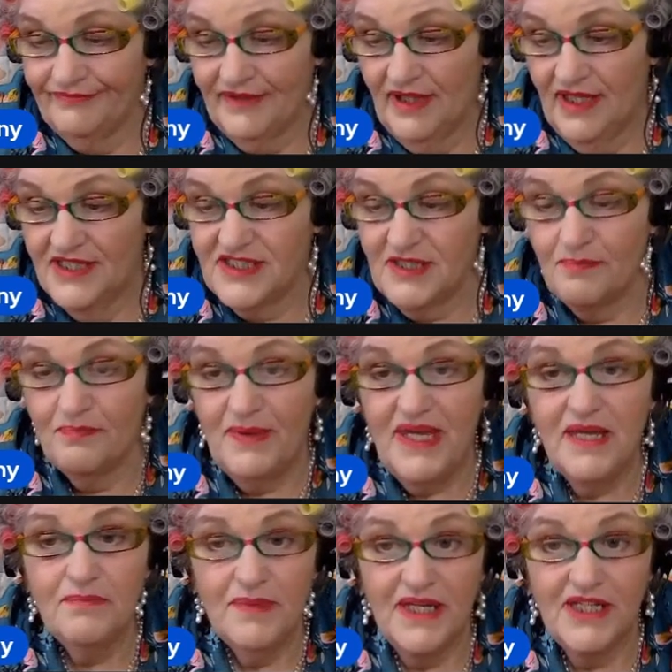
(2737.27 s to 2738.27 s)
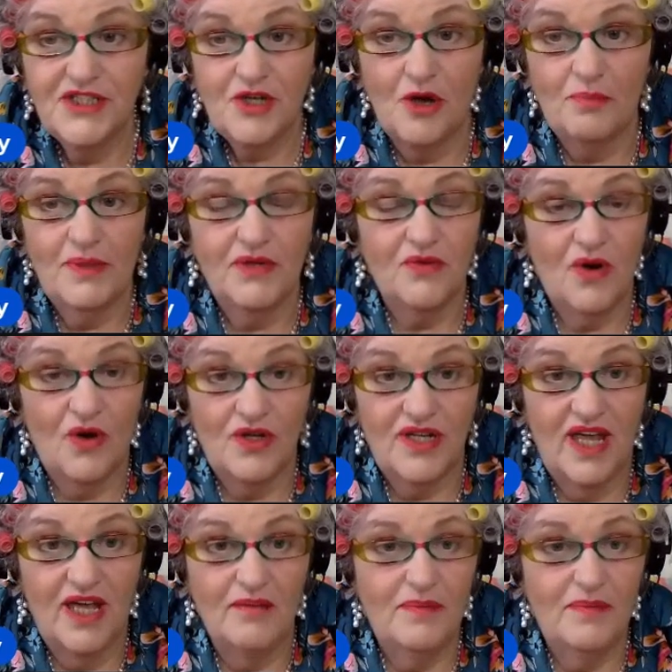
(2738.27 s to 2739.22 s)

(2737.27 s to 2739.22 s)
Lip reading: it's a big topic right now.